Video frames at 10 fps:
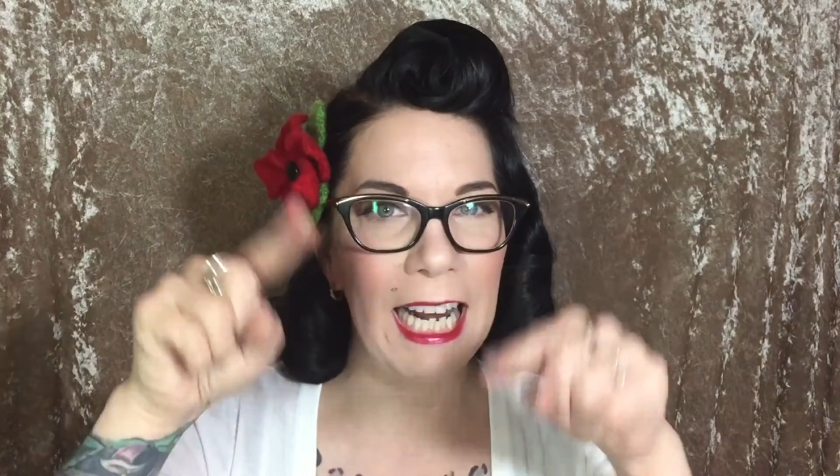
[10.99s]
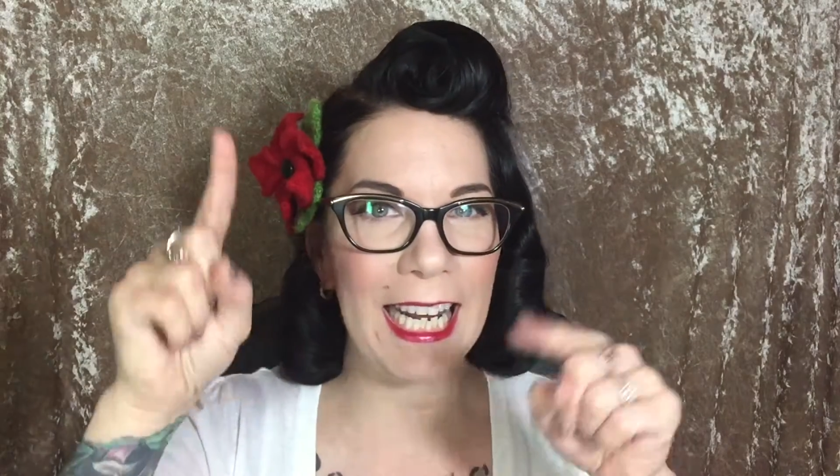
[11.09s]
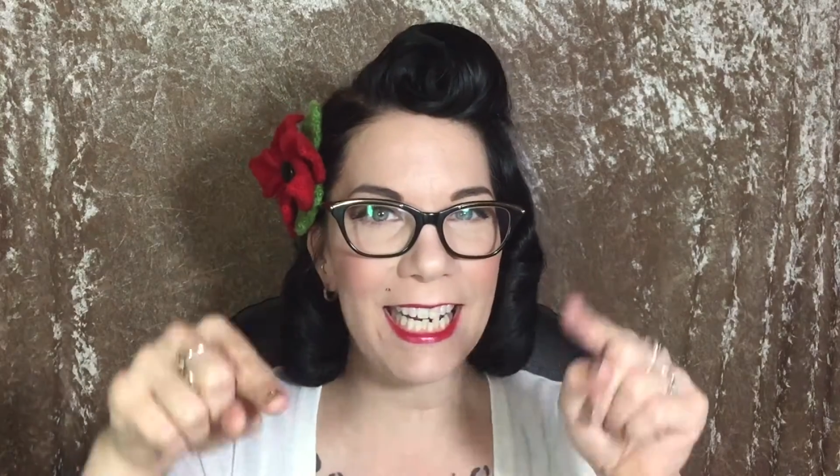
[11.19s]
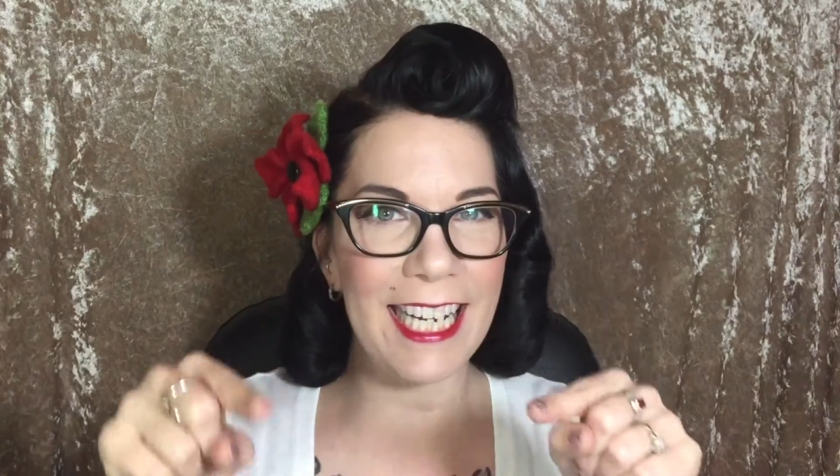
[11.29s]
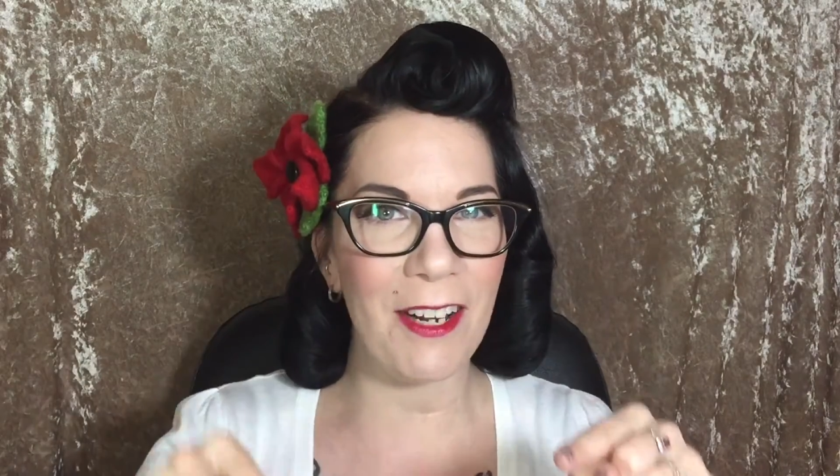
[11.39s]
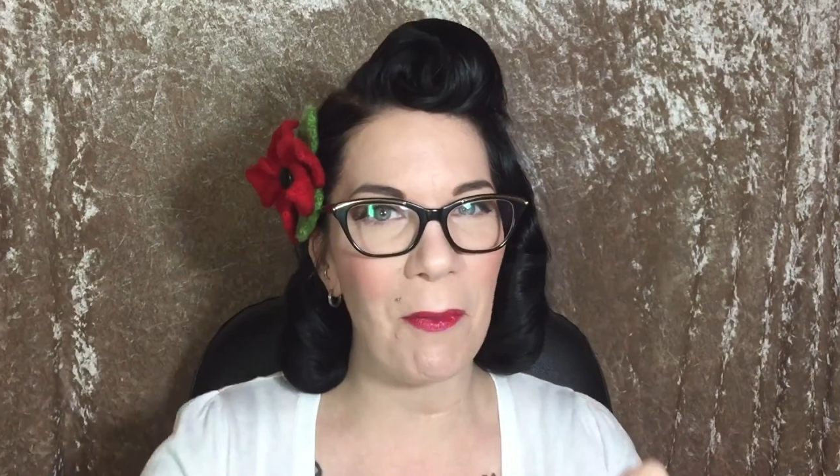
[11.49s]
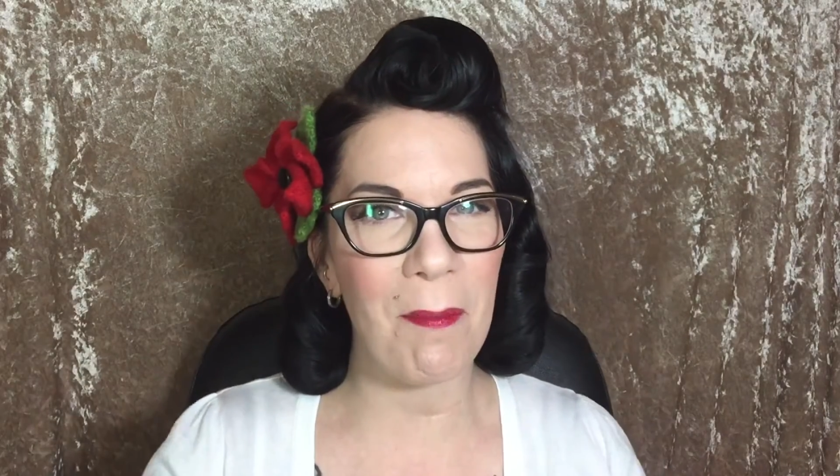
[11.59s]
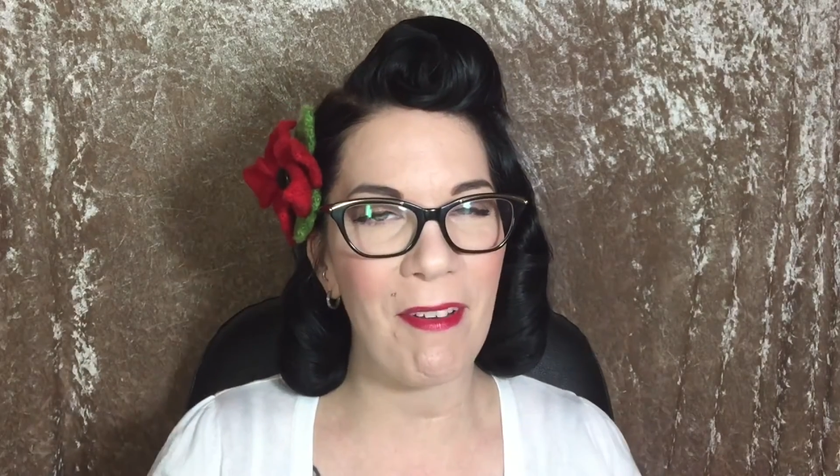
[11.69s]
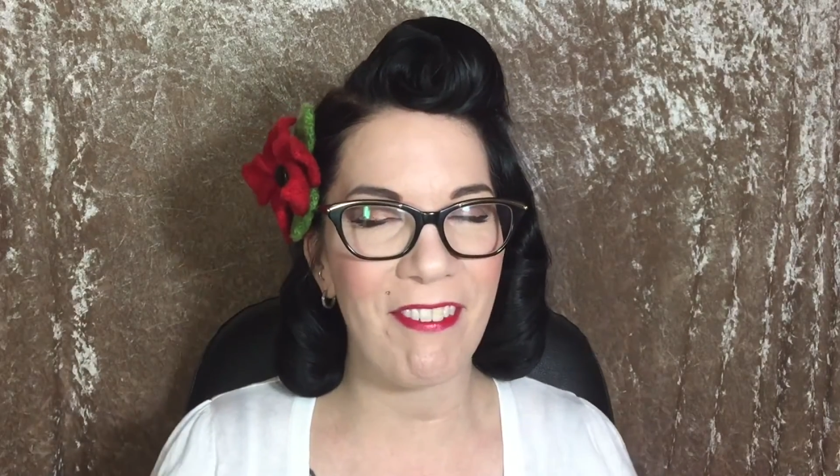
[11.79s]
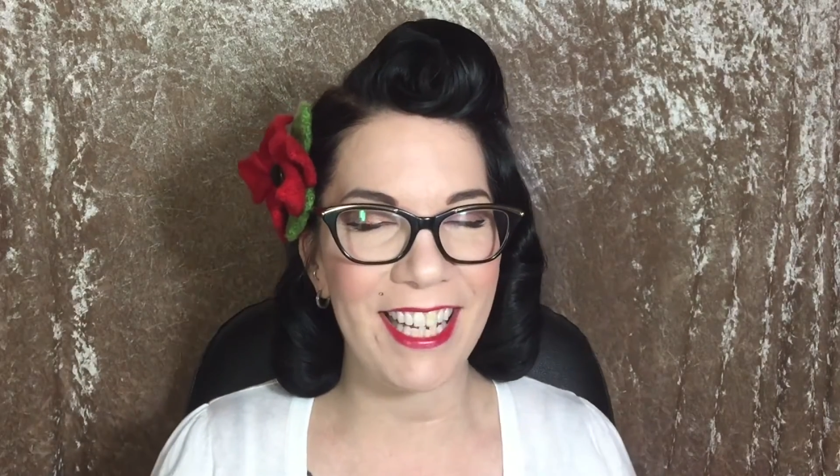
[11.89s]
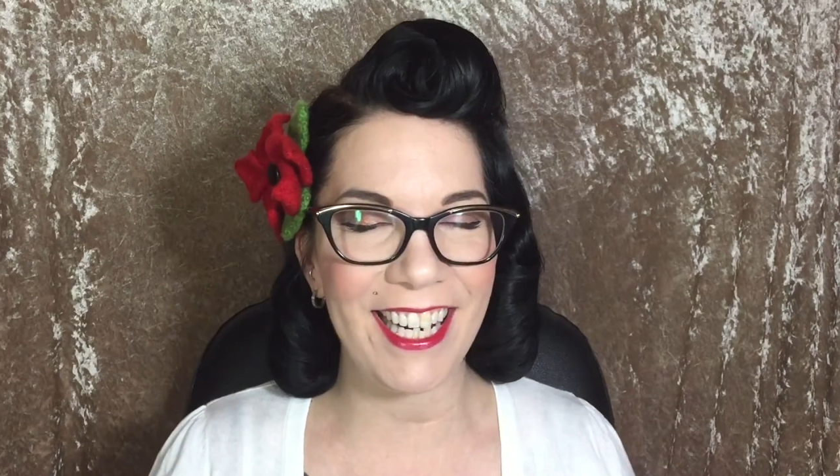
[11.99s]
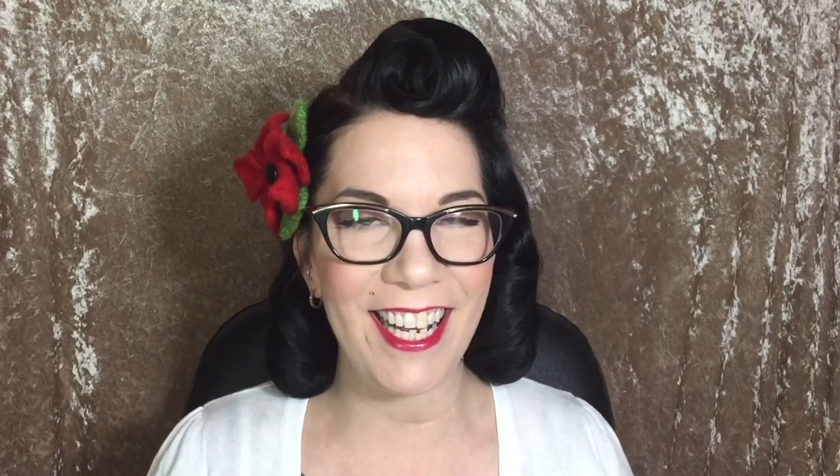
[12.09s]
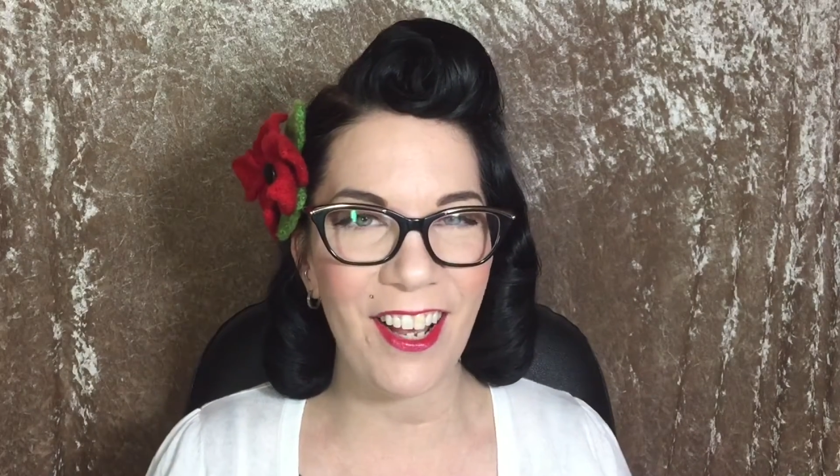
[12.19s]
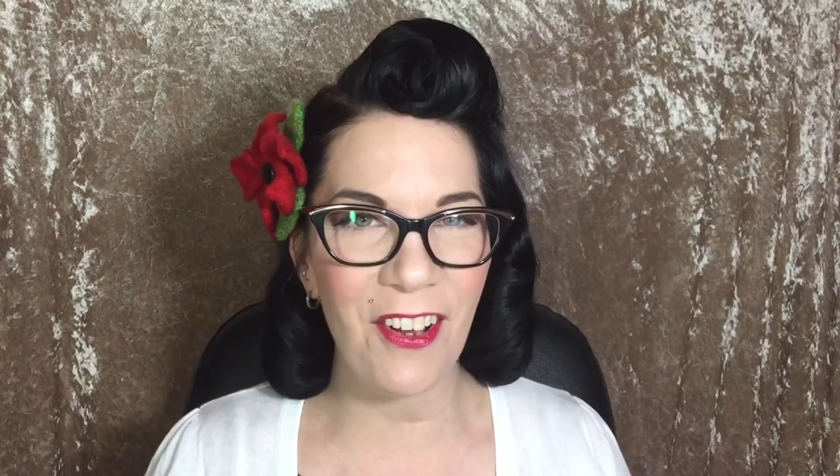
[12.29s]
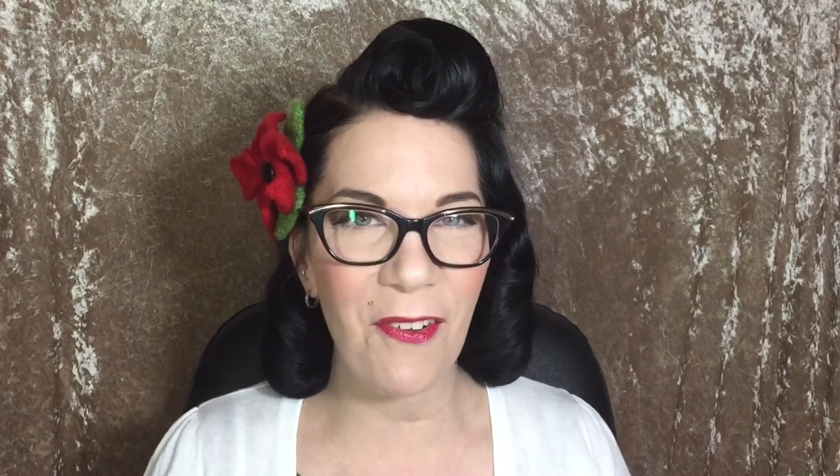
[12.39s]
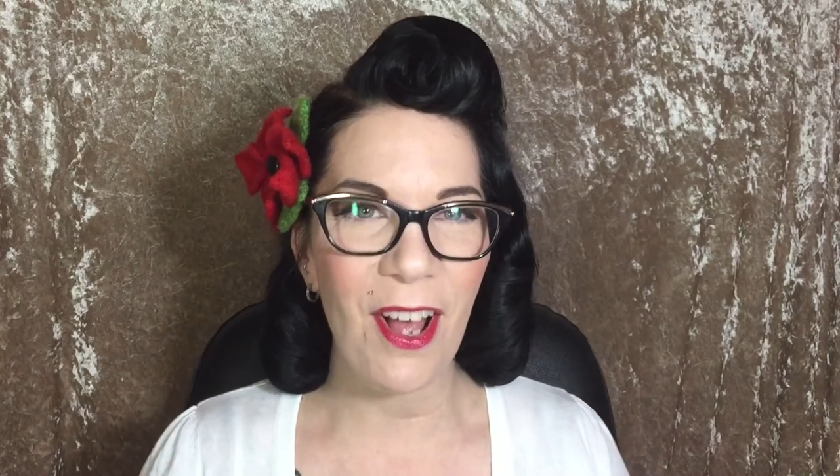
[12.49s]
clicking on my video.